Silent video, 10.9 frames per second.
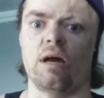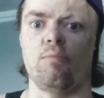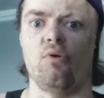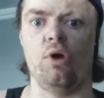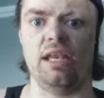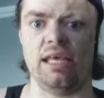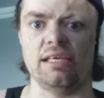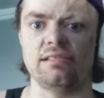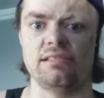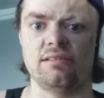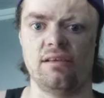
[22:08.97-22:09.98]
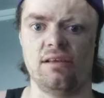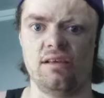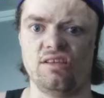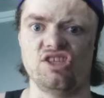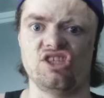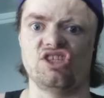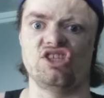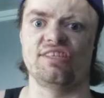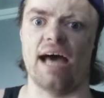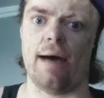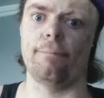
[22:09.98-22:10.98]
My point is
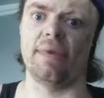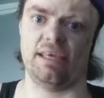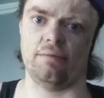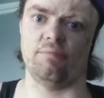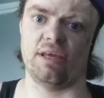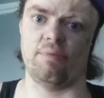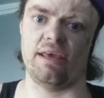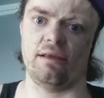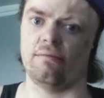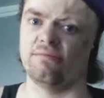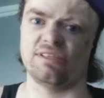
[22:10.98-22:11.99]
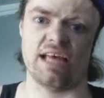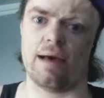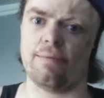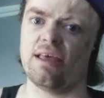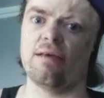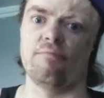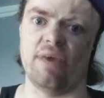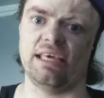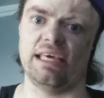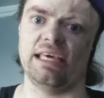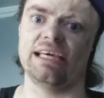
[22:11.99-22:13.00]
stop making stop
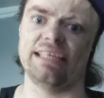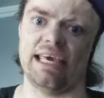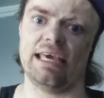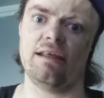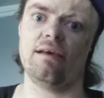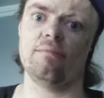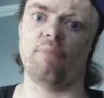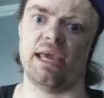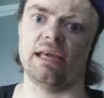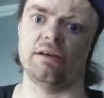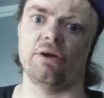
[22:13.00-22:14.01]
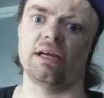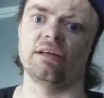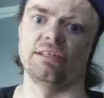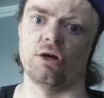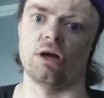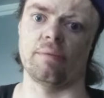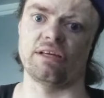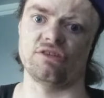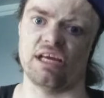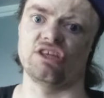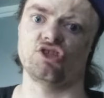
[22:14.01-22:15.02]
making kid pandering
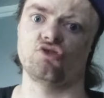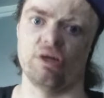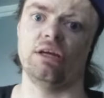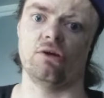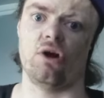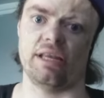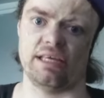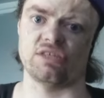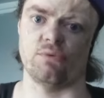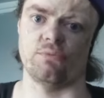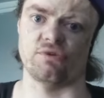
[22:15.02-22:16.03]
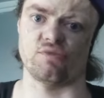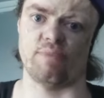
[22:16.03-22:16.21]
garbage and treat your audience with